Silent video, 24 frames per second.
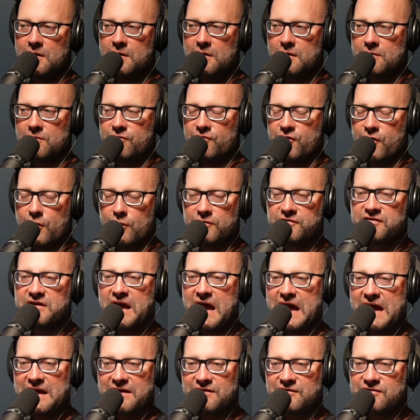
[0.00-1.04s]
Those
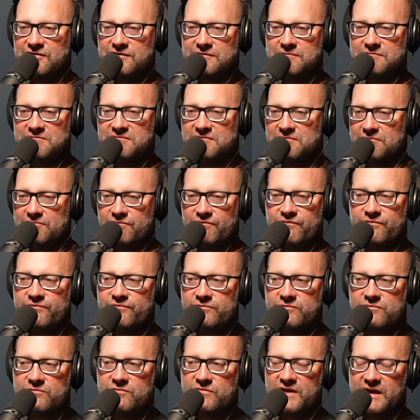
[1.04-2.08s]
guys,
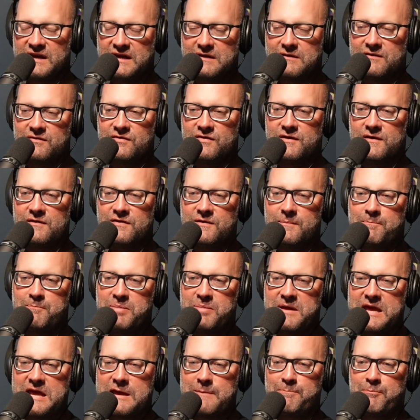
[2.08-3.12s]
the
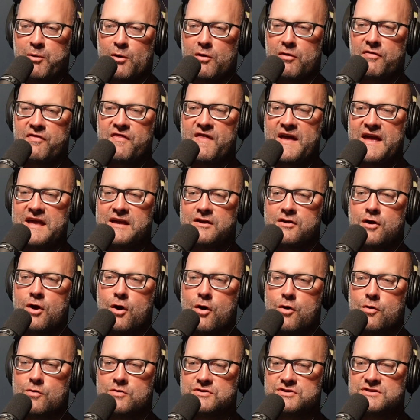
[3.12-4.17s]
people they
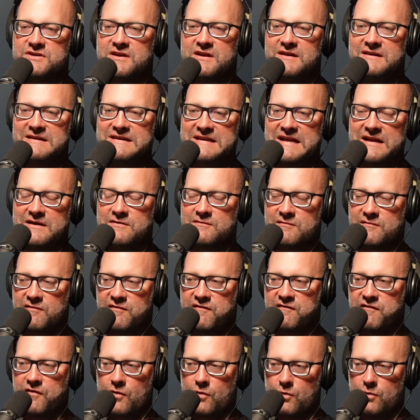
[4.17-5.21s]
coached didn't
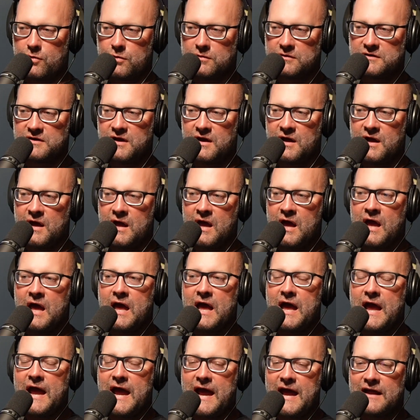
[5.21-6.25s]
fold.
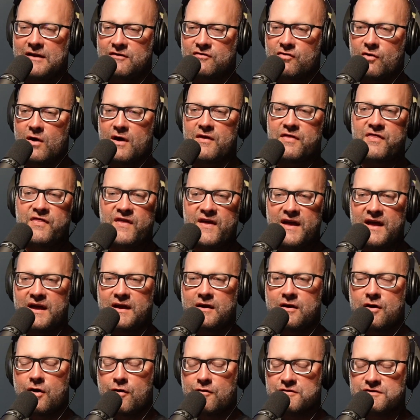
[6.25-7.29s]
And so I think
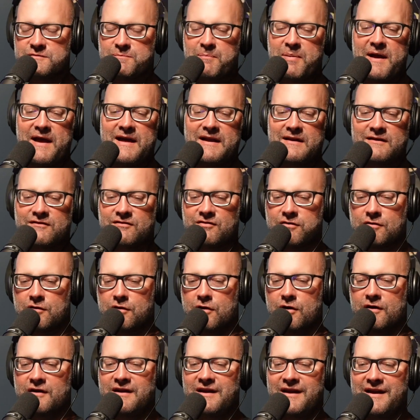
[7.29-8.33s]
Coach Pettit's
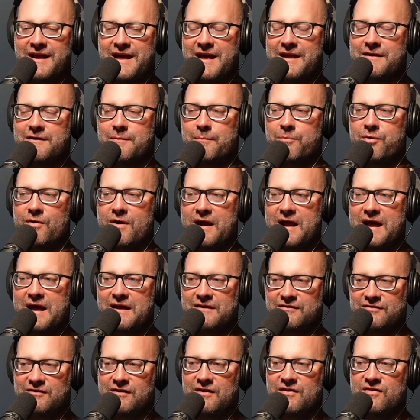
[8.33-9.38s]
looking at
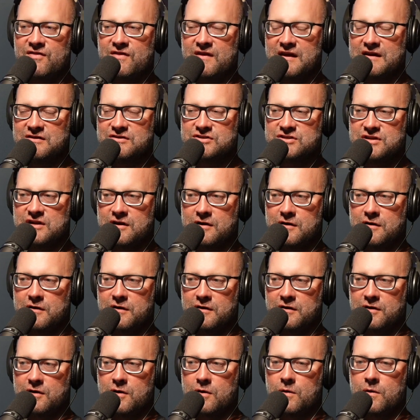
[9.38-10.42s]
Nebraska this year
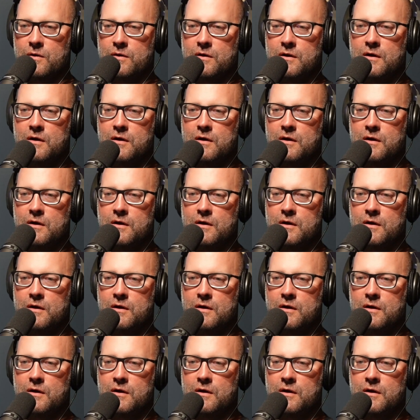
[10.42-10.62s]
and going,